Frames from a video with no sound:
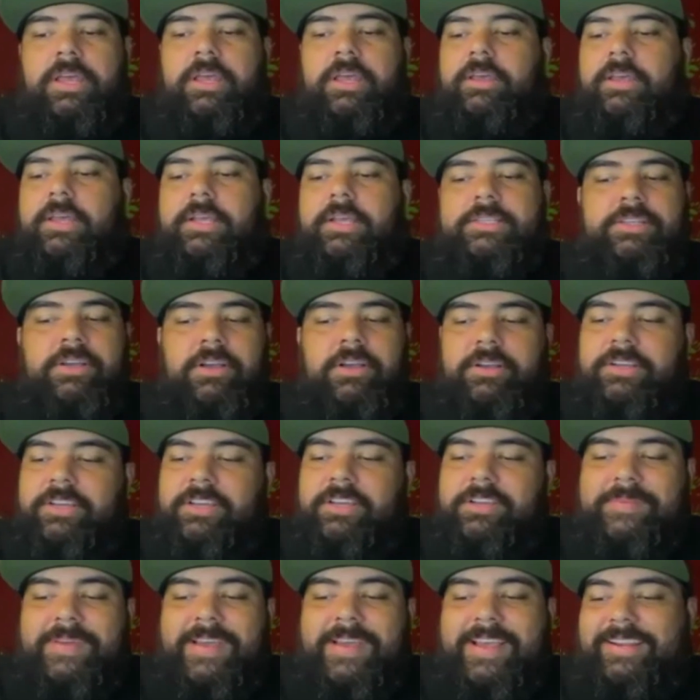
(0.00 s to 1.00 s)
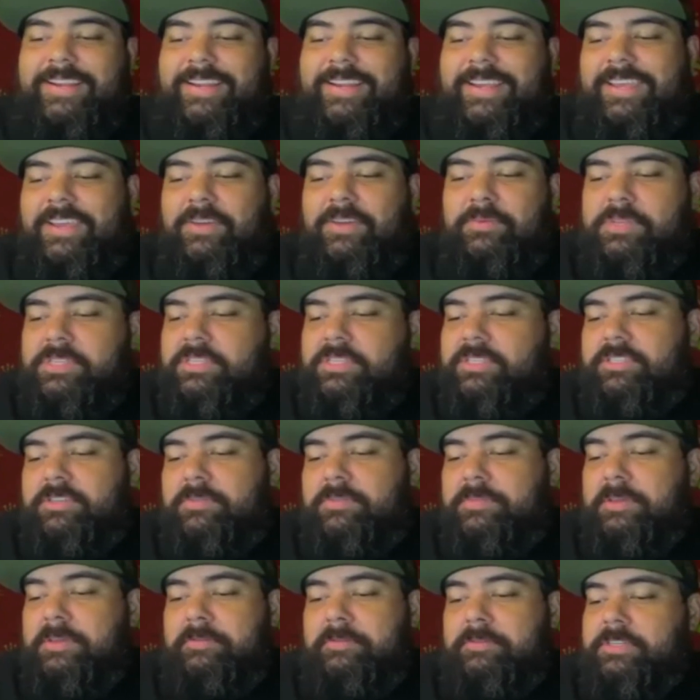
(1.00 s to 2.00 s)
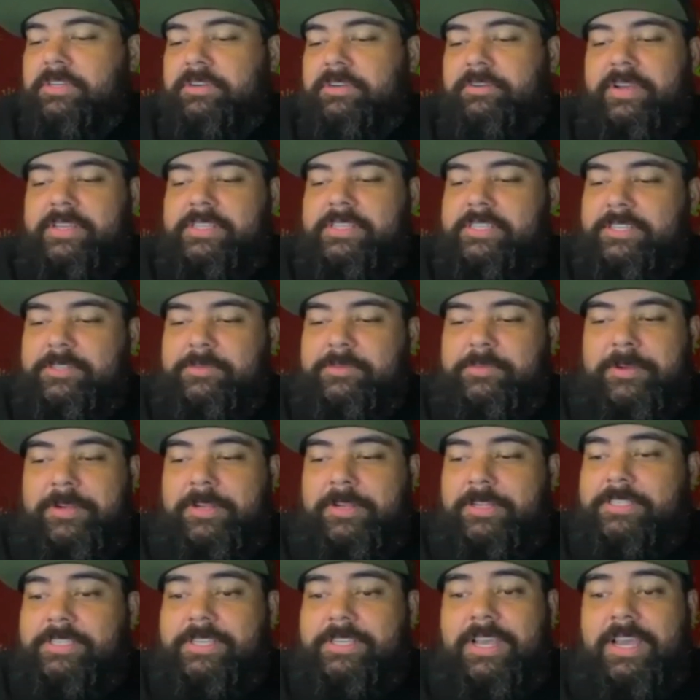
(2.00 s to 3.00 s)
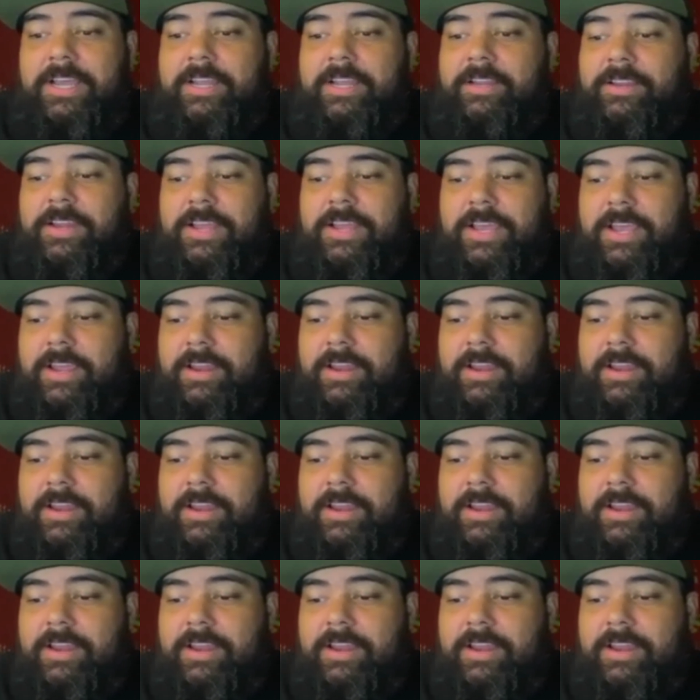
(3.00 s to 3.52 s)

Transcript: it's all good, man. Like it was, to me, it was a crazy experience, and